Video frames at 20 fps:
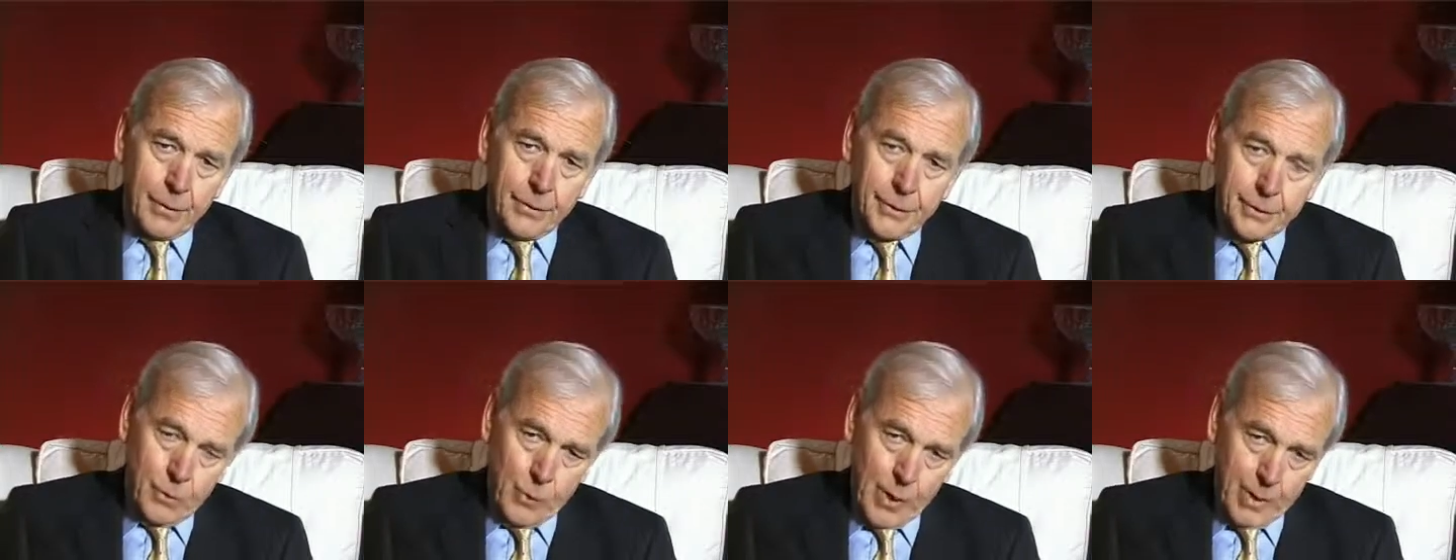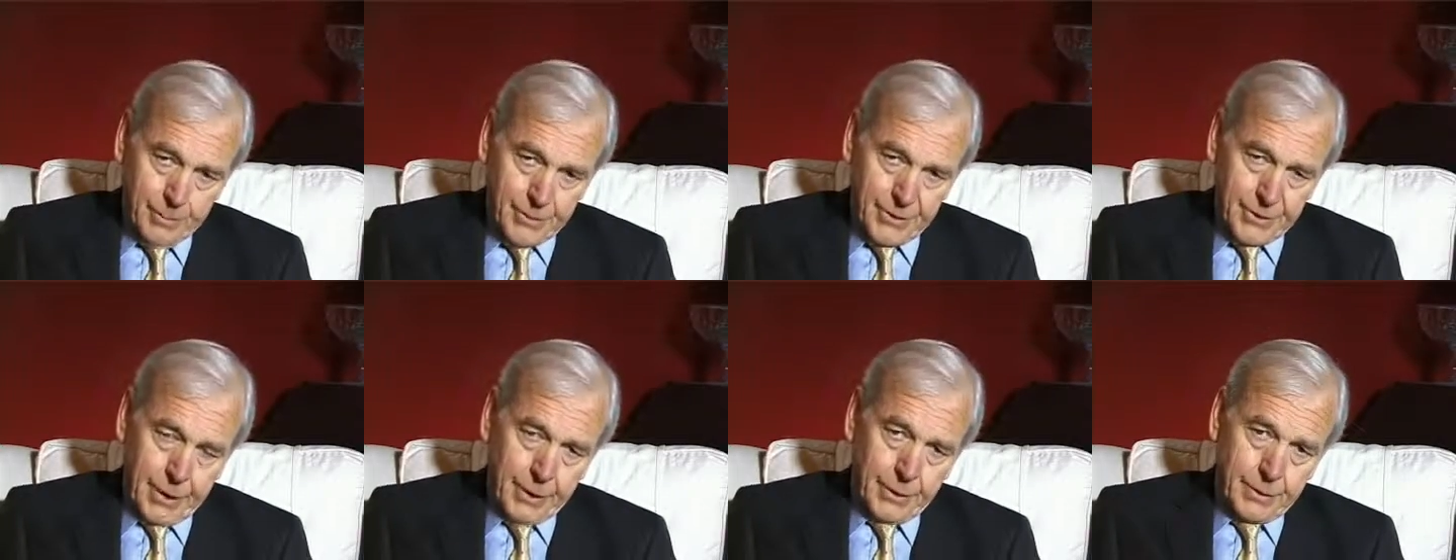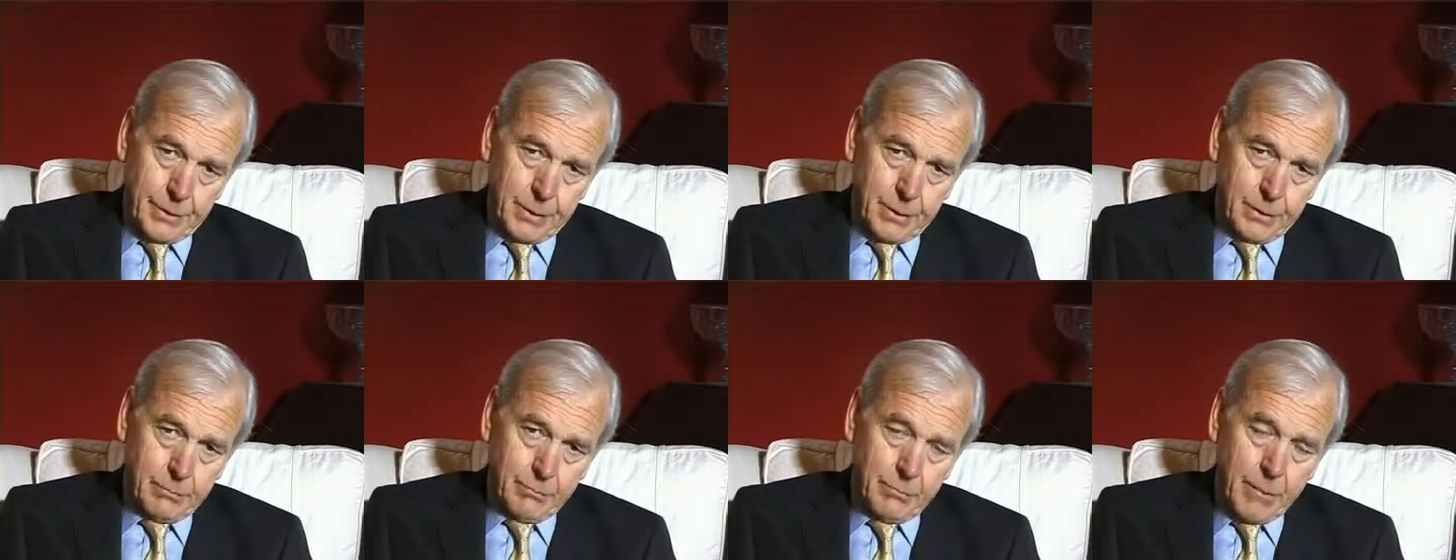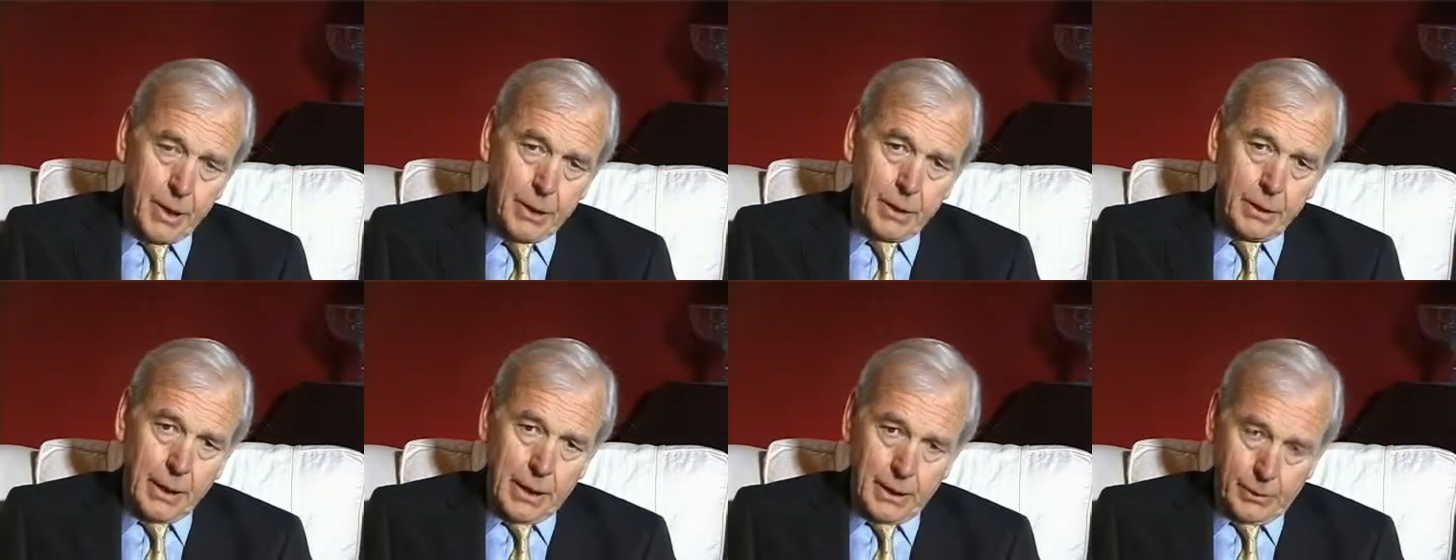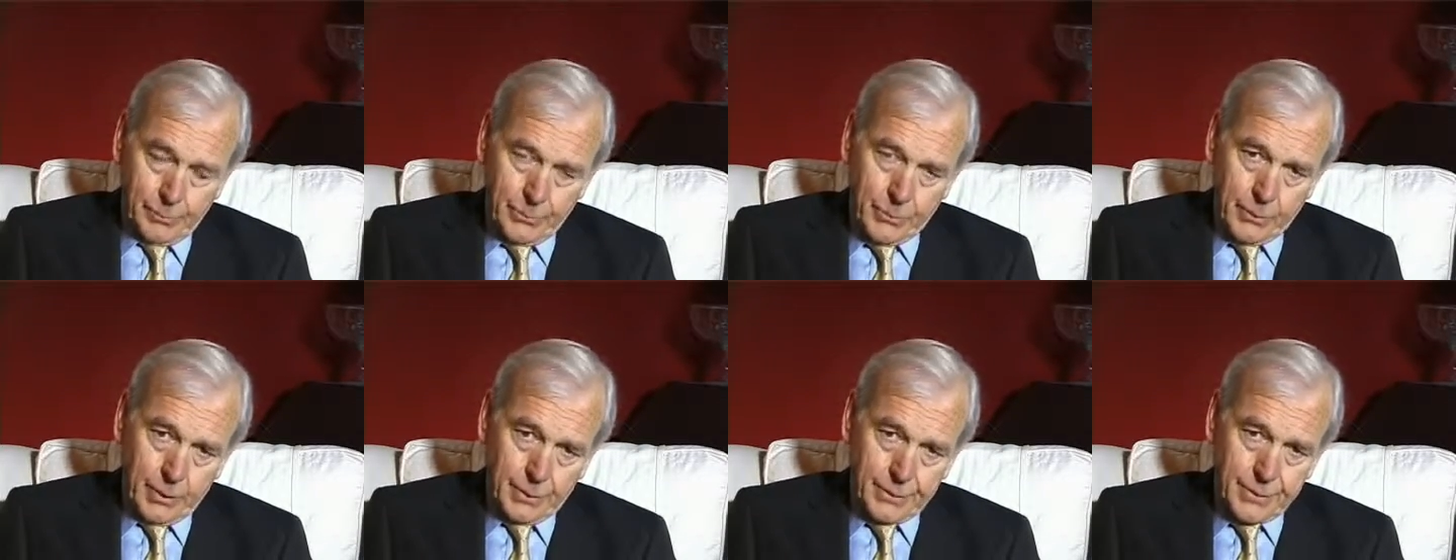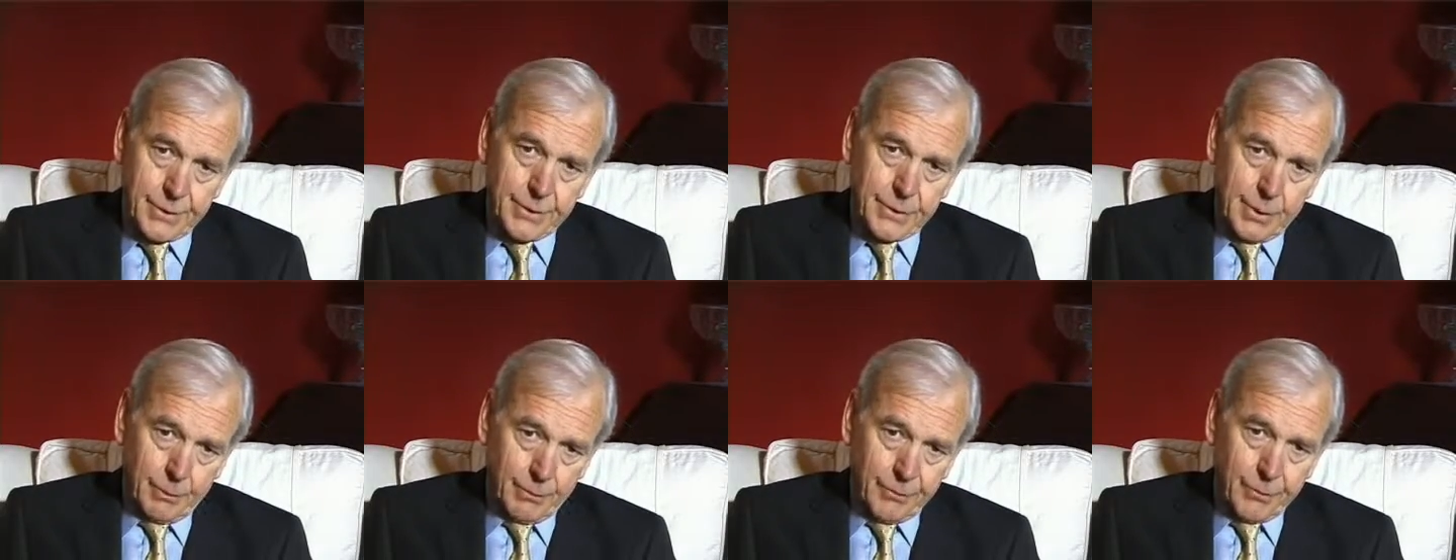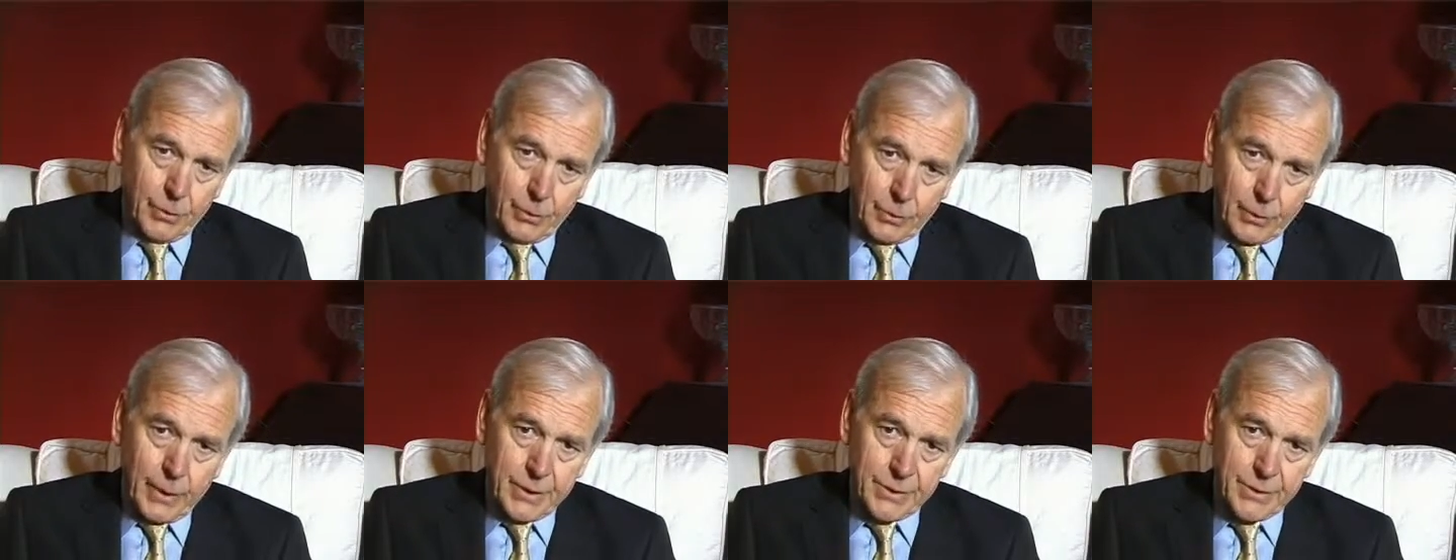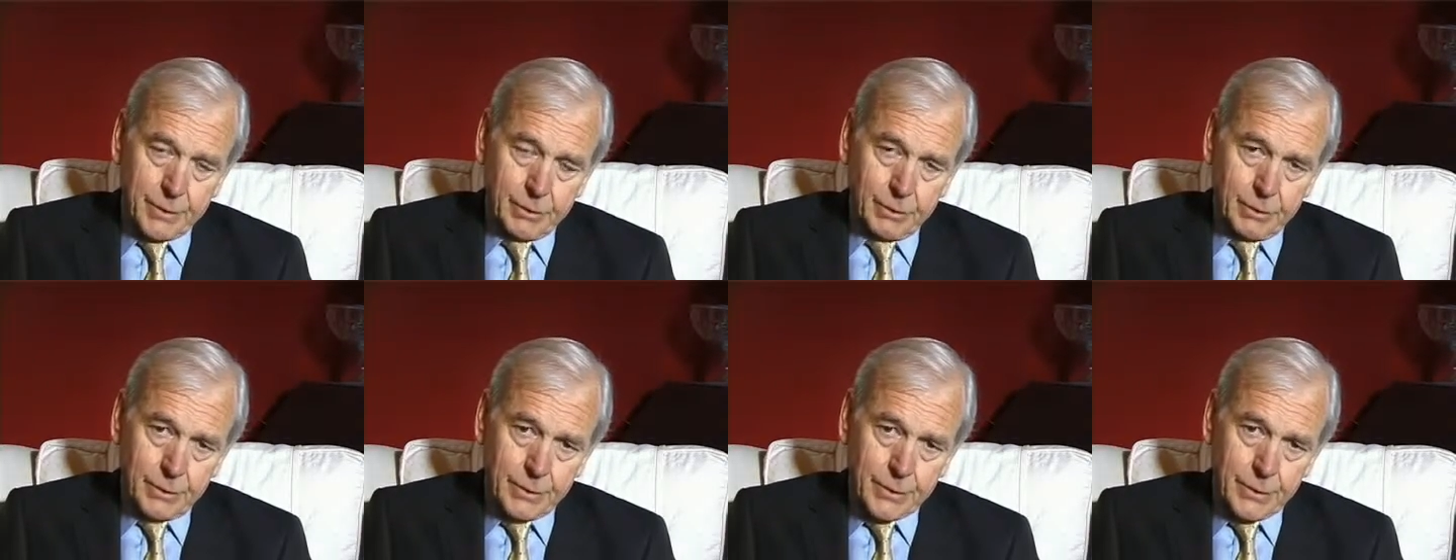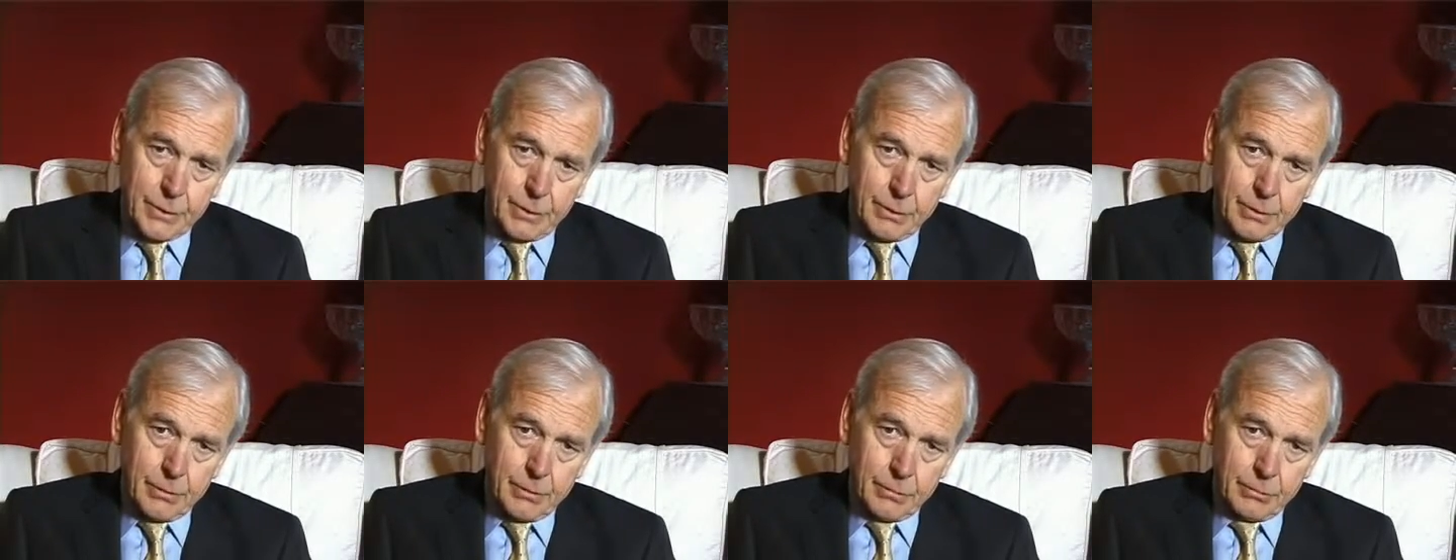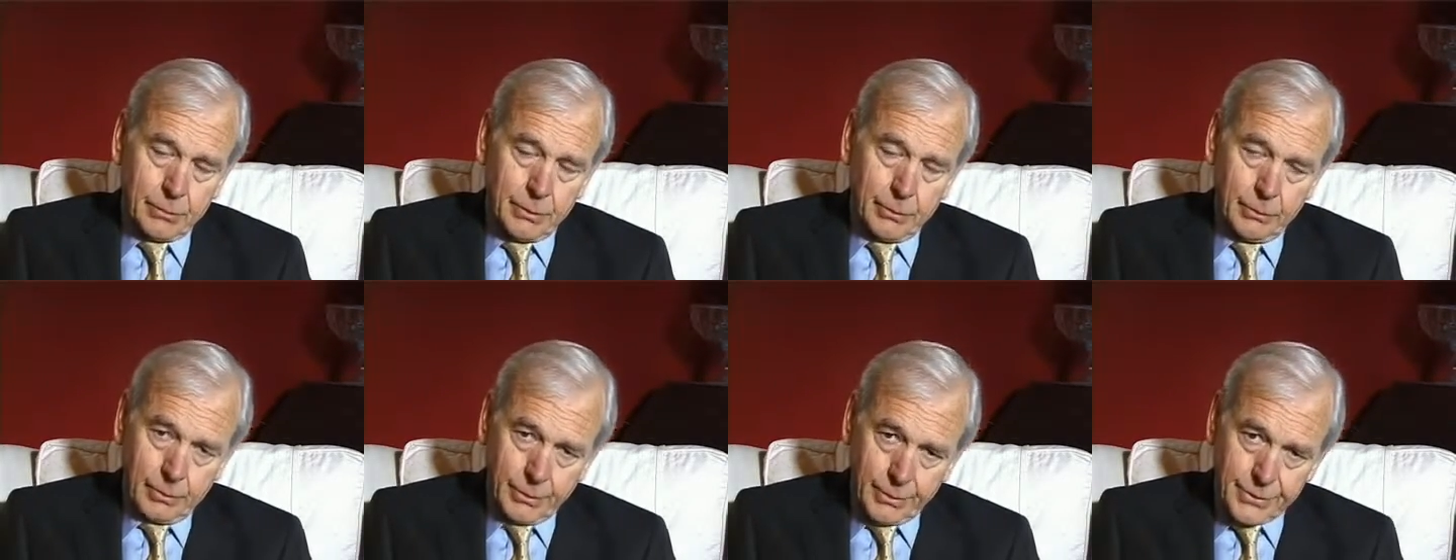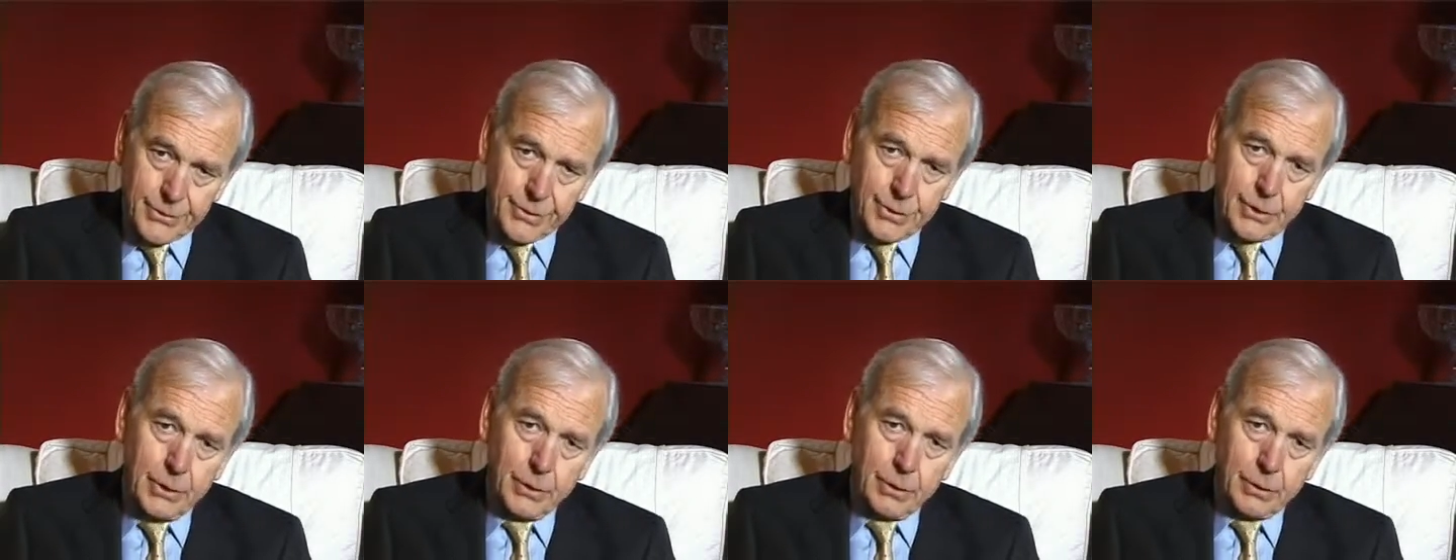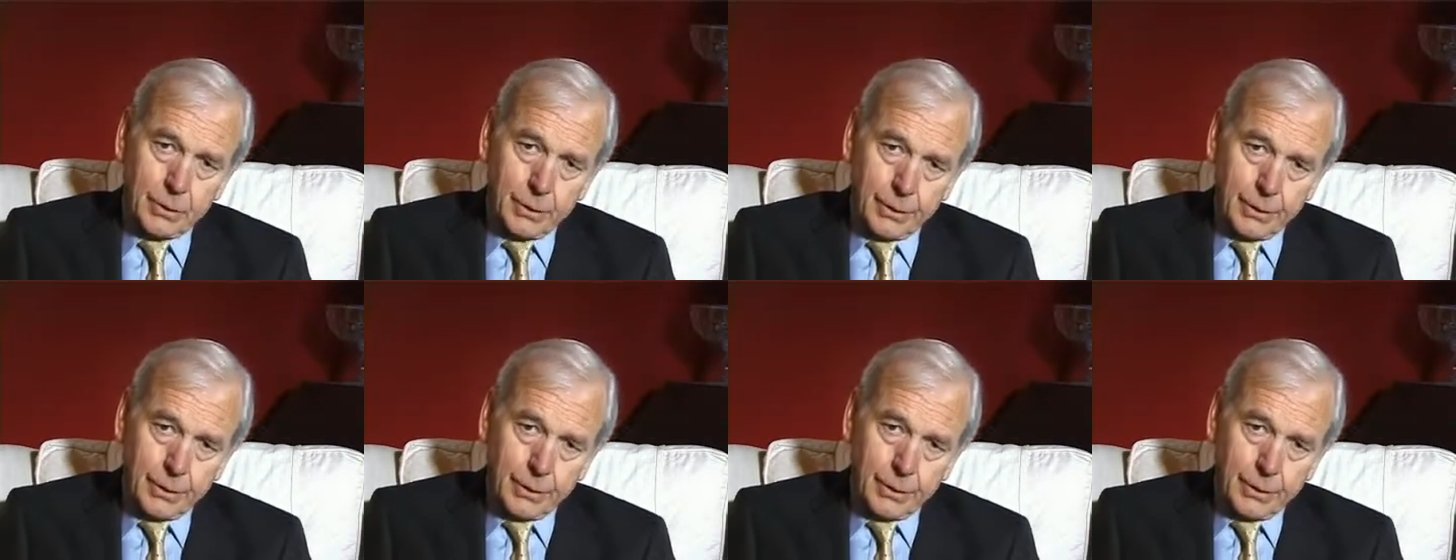The DIPEX website may help to answer some of your questions. You